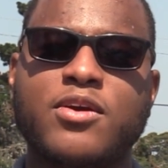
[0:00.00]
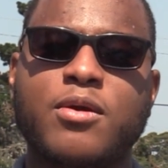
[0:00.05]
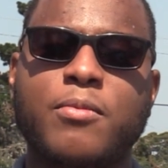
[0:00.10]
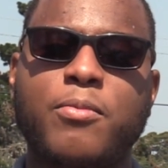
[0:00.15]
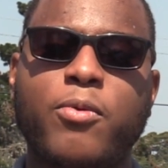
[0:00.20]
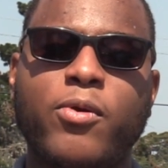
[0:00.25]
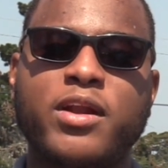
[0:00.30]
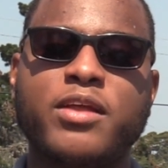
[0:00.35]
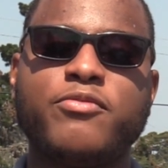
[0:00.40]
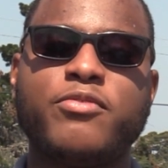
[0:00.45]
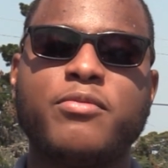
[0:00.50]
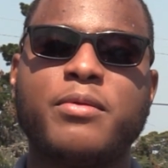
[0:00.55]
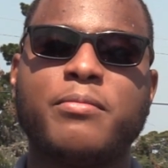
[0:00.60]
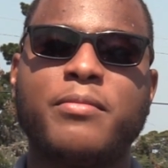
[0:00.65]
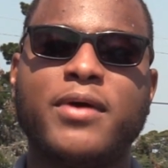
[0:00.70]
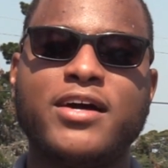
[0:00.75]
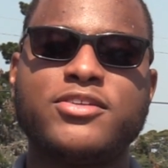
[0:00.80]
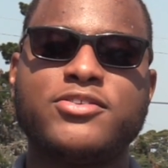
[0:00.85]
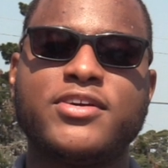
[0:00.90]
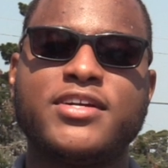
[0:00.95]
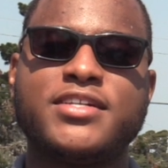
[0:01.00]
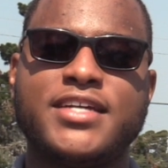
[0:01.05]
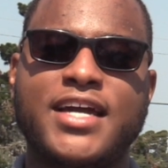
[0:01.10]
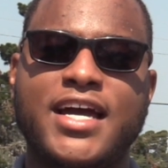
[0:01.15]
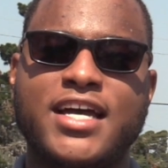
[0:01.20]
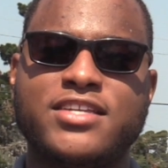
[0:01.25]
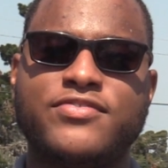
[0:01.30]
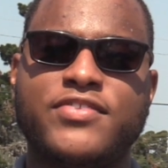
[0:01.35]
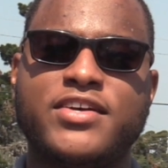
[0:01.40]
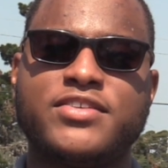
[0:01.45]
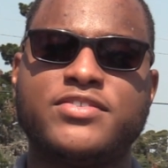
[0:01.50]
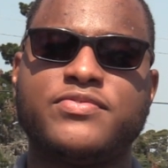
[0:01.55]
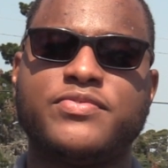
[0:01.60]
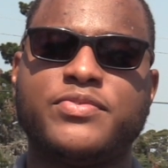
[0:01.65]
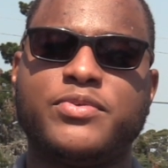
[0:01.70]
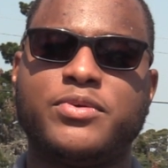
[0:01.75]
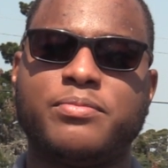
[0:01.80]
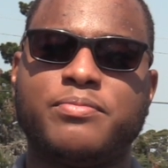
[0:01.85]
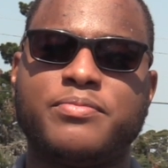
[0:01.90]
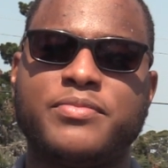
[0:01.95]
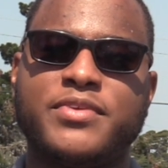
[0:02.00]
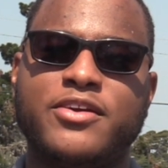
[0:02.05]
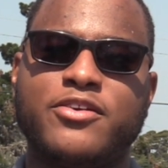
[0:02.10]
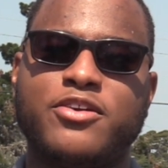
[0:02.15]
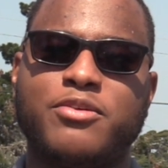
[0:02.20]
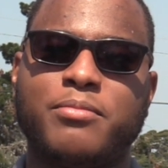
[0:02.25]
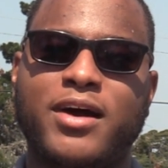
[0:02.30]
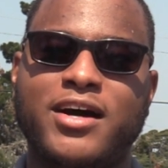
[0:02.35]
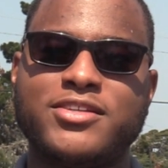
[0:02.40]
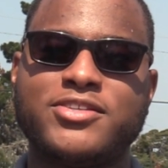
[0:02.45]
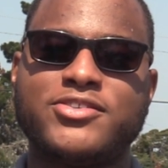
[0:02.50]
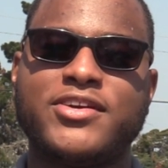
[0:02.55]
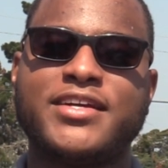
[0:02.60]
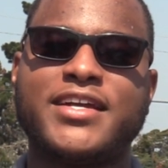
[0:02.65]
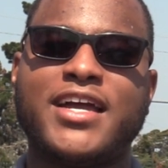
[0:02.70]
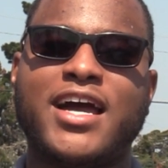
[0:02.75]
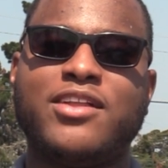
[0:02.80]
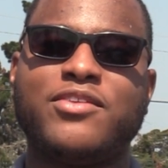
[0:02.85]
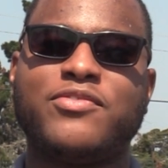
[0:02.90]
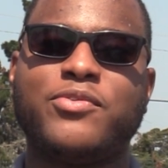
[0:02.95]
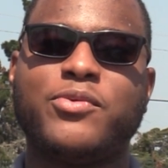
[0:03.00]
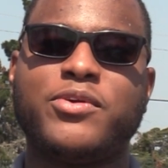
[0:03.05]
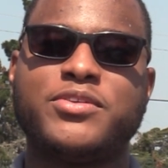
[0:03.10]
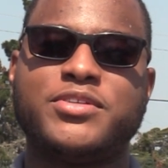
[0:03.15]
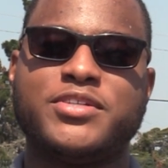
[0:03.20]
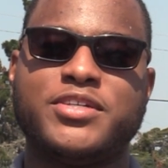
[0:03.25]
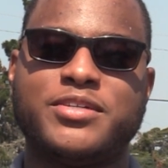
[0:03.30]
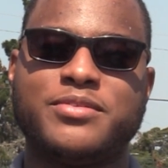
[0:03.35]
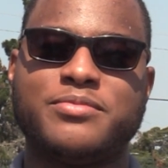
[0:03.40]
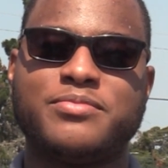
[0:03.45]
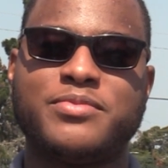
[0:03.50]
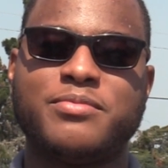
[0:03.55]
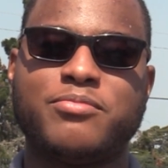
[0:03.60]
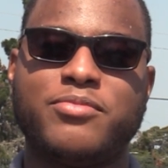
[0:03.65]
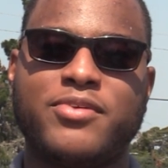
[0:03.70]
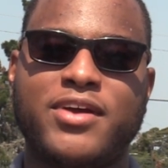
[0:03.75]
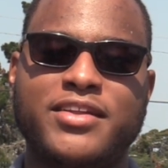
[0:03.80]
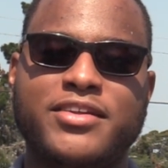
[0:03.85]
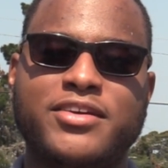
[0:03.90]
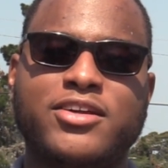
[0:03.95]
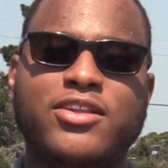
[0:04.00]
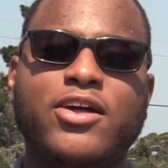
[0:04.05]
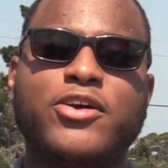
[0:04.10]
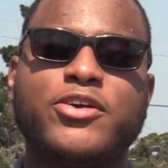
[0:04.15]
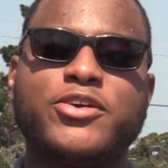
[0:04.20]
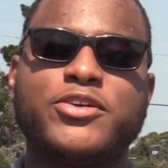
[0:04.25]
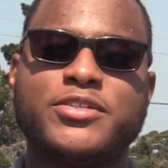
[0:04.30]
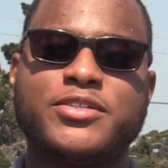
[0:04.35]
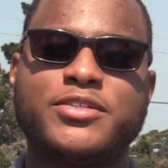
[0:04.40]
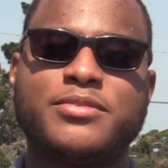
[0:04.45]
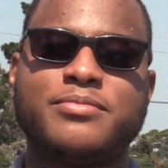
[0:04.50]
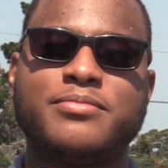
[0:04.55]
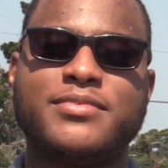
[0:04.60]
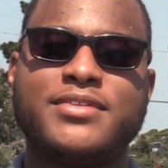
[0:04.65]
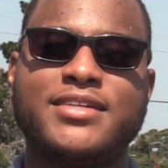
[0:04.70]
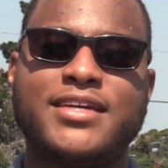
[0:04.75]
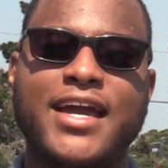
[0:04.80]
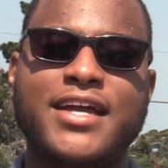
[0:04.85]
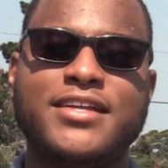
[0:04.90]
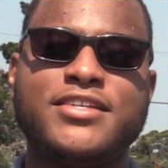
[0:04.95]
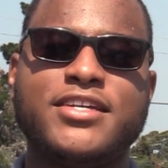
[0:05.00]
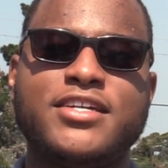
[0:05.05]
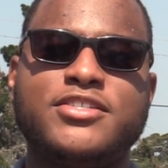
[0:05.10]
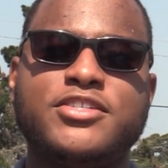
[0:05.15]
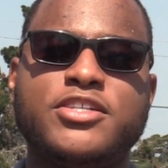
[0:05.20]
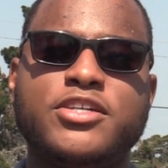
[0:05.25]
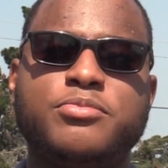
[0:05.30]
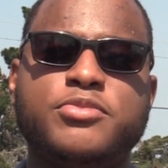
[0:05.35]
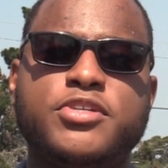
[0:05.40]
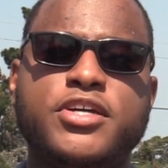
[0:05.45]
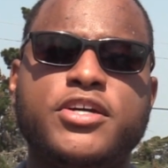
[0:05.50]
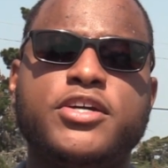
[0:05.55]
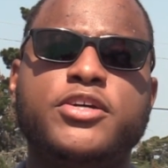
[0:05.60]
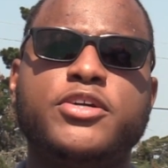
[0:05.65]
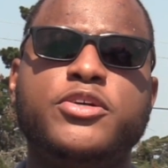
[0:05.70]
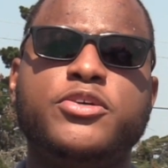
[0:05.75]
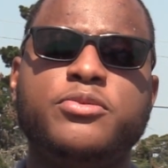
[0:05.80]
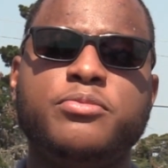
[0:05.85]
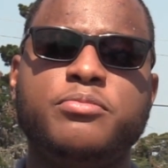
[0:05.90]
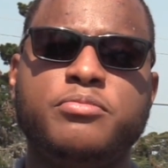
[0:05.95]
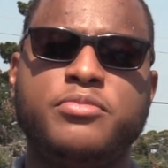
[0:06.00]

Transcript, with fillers: Reporting from the Monterey Jazz Festival here in Monterey, California, Bradley Clark, KTSU 2